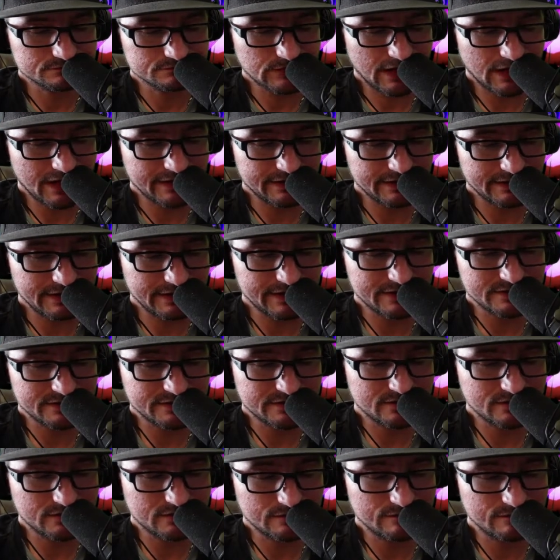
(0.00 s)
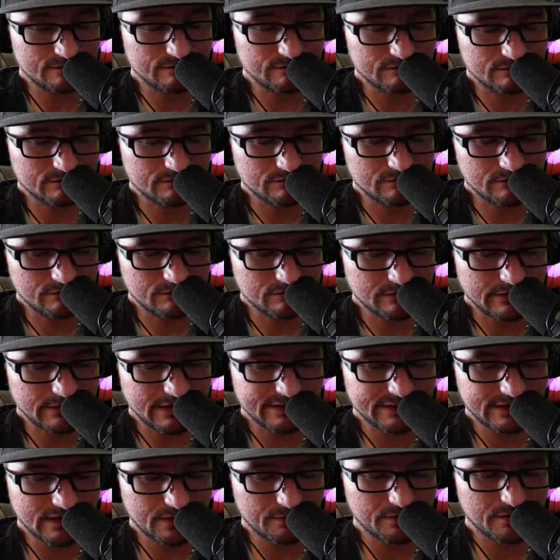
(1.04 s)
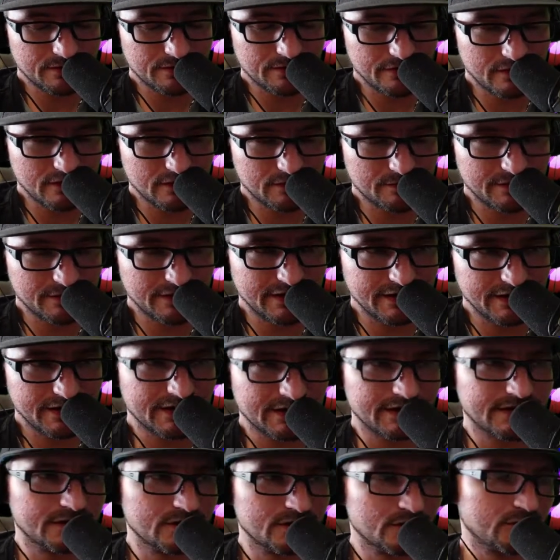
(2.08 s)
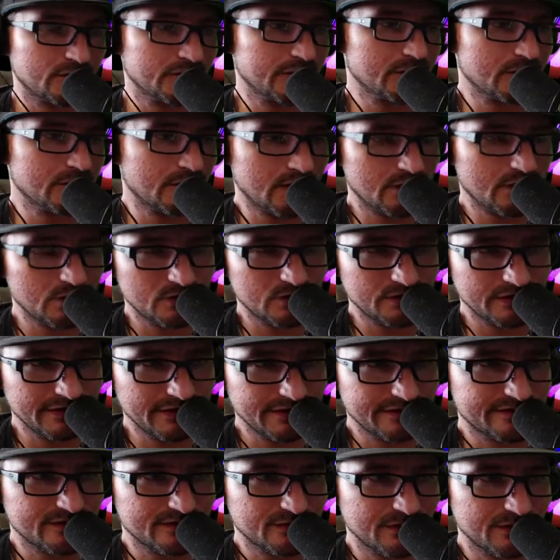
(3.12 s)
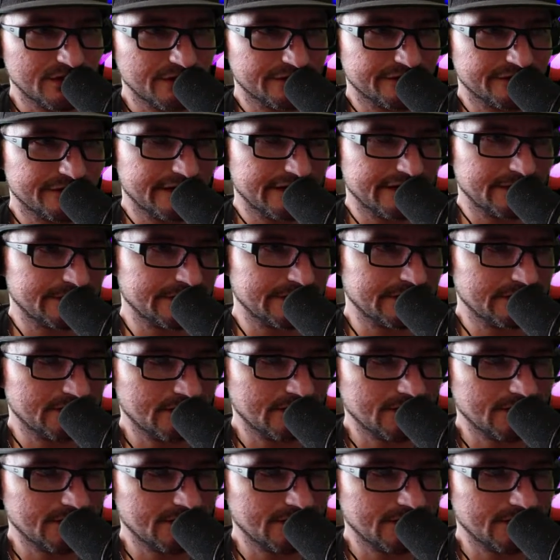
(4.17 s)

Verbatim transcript: I need that type of therapy, and I know you all need some entertainment.